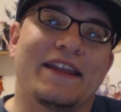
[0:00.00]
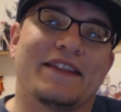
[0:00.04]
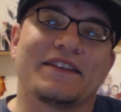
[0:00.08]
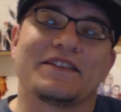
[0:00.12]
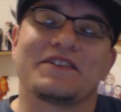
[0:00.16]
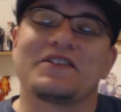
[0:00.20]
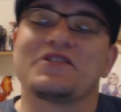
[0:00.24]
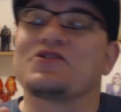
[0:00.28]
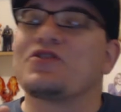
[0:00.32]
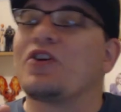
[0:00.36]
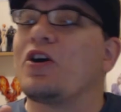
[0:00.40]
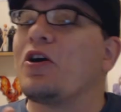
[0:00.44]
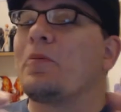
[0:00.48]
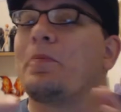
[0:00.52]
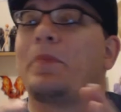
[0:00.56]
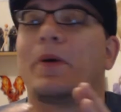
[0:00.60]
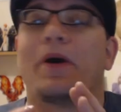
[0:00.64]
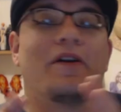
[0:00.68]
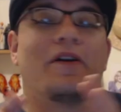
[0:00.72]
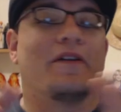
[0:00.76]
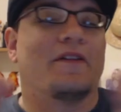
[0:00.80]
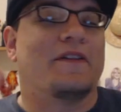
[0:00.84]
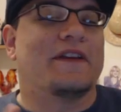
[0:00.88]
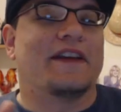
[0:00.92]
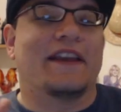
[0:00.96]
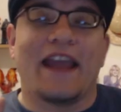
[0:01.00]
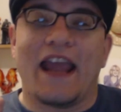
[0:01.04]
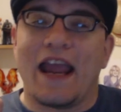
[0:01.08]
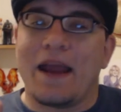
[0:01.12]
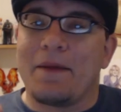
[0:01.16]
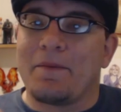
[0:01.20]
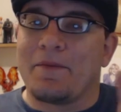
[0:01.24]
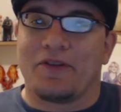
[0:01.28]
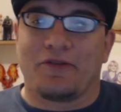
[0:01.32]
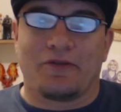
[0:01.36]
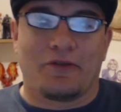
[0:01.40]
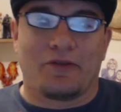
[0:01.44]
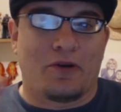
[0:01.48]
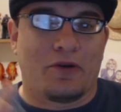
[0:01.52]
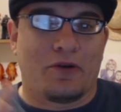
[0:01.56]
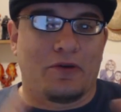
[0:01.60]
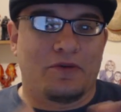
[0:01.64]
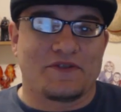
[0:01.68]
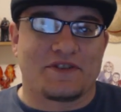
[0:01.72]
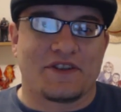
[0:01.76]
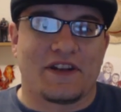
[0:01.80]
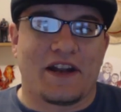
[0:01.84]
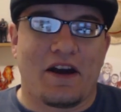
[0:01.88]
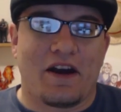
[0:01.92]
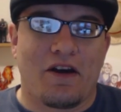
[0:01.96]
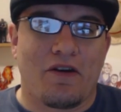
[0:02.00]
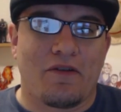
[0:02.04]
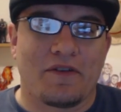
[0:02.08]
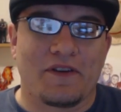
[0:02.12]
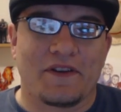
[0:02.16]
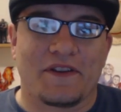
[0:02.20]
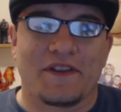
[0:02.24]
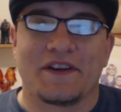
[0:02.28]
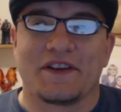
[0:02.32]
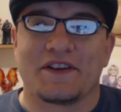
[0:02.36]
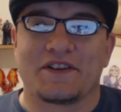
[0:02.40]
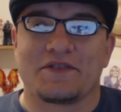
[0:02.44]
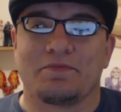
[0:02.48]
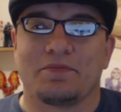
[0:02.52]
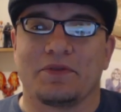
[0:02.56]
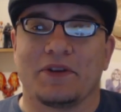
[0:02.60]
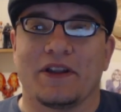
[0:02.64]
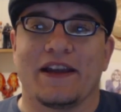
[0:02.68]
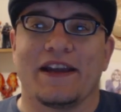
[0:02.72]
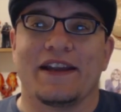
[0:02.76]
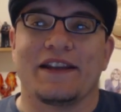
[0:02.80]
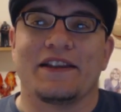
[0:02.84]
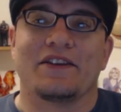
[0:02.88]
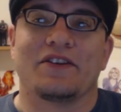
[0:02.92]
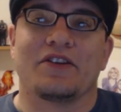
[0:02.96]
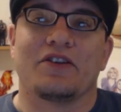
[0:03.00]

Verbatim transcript: this is all part of the Game of Thrones and how everything's played.